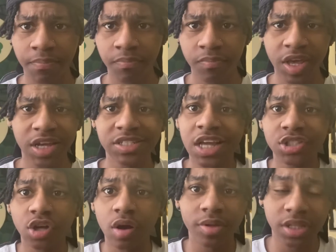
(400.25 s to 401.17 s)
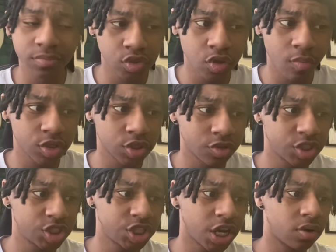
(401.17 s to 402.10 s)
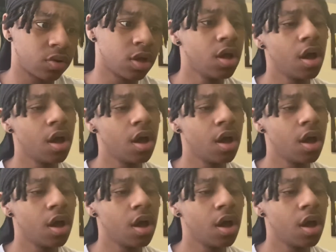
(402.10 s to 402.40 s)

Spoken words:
because I talk about them so much on this channel.